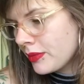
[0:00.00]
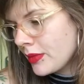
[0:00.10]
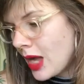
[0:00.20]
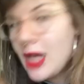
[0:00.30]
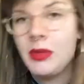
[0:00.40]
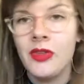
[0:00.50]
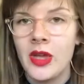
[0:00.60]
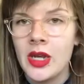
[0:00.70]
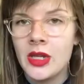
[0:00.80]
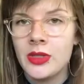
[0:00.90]
I'd be
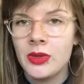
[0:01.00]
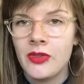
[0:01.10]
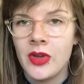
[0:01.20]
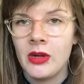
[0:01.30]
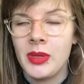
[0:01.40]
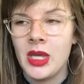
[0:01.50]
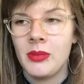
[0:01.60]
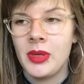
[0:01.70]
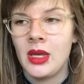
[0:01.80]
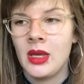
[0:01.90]
fine not doing the final
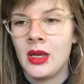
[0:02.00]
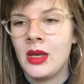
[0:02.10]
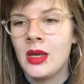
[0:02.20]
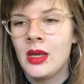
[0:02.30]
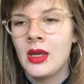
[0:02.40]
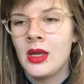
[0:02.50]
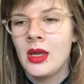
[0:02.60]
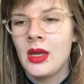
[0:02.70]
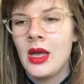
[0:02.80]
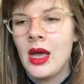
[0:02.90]
PLP.
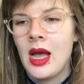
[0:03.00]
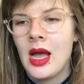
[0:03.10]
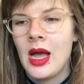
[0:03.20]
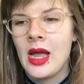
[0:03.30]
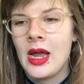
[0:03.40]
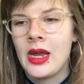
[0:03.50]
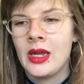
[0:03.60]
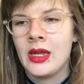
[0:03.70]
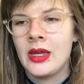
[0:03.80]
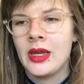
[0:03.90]

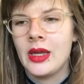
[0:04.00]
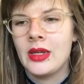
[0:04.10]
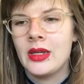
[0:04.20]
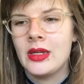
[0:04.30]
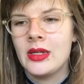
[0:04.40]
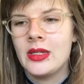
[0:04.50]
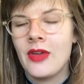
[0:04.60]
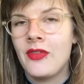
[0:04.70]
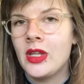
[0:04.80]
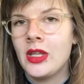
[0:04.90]
I
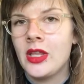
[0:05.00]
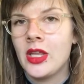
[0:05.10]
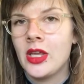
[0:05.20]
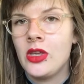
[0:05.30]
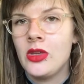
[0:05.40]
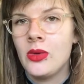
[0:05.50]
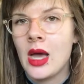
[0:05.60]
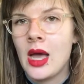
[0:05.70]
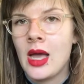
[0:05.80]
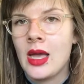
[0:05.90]
definitely think you
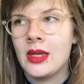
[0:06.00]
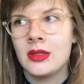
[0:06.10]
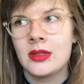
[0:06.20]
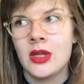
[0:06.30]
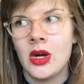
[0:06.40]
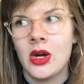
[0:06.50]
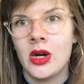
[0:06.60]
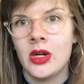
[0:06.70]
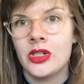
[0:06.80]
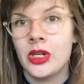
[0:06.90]
guys
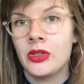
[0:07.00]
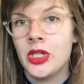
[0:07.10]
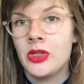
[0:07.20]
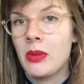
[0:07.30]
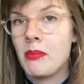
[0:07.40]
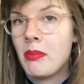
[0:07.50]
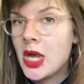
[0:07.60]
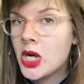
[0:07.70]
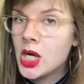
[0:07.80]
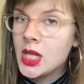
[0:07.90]
are generally doing
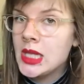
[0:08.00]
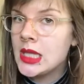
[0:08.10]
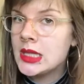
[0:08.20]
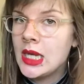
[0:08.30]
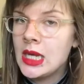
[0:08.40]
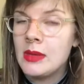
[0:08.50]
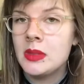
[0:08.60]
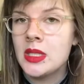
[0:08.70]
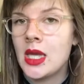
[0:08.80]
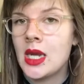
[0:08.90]
better on the exams
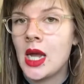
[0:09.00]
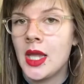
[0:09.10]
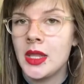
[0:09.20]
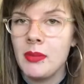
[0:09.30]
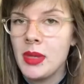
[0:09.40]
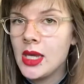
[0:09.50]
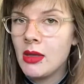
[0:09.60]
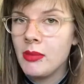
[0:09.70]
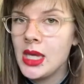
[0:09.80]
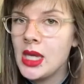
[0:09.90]
than on the
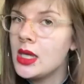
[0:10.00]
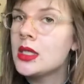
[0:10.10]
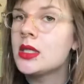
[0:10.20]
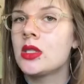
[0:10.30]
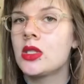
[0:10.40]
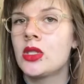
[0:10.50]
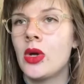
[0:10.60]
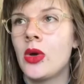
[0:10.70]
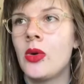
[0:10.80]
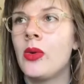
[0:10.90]
PLPs,
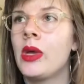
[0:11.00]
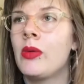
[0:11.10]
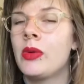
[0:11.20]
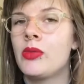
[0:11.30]
so it would